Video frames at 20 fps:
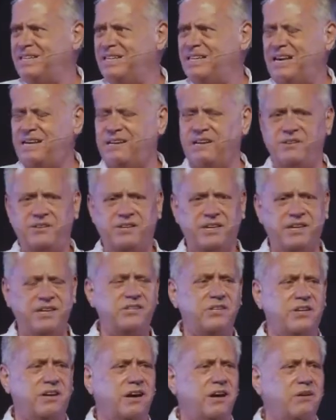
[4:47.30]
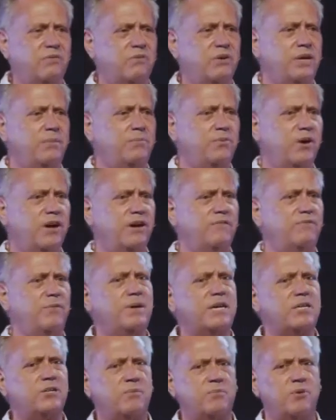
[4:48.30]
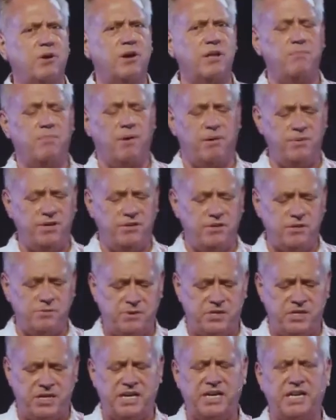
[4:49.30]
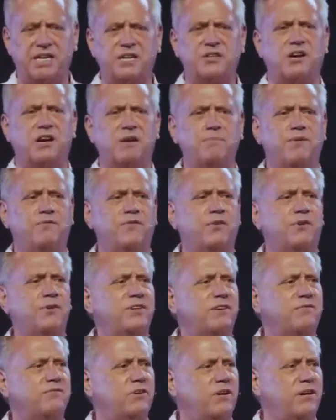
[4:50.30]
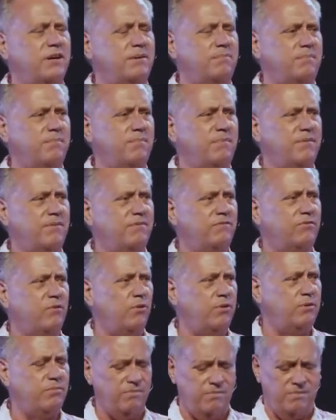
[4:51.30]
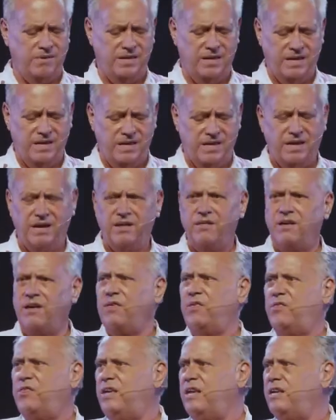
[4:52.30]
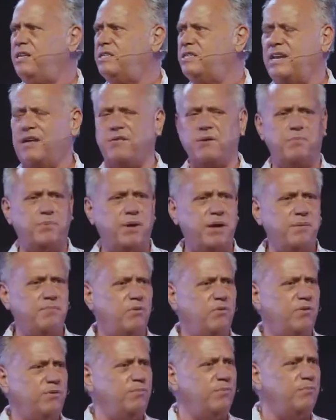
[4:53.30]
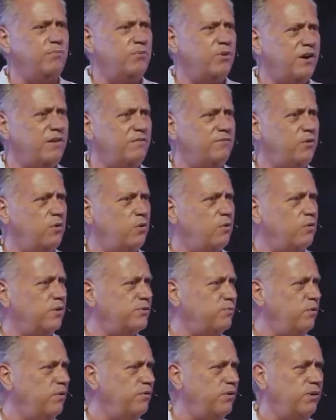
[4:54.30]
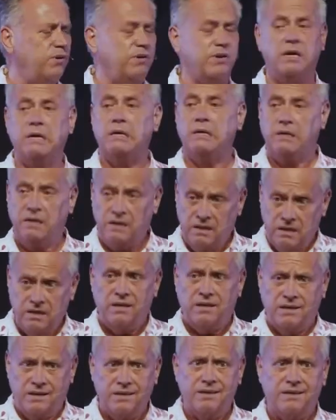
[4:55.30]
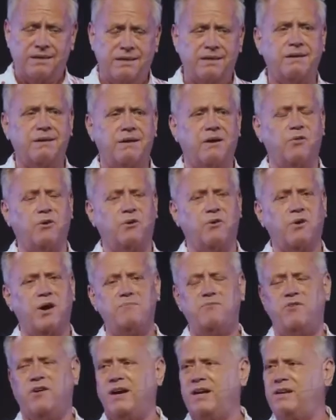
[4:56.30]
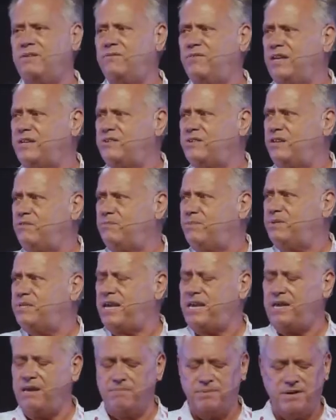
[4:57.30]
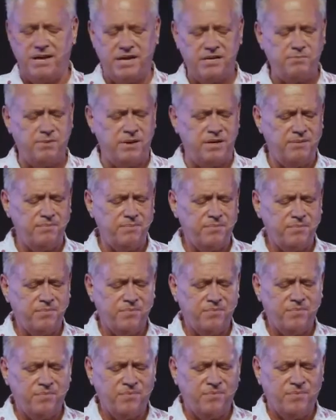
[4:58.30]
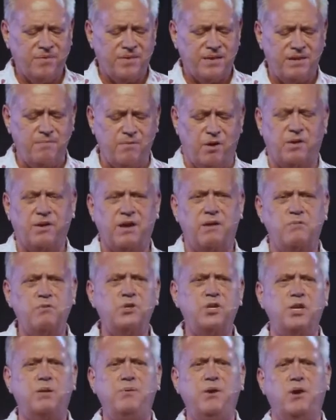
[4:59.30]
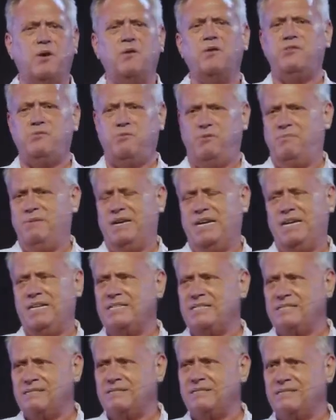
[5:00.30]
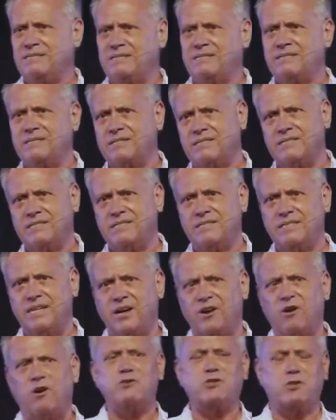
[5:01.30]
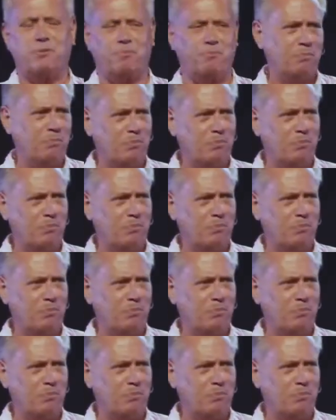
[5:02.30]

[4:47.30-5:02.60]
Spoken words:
I know Denise and I are really praying for Pastor Brian and Bobby at this particular time, a very tough time for them. Other things and other people we've been praying for, as we've heard on the grapevine, things that have been taking place. But come on, I want you to be honest with me. Gossip.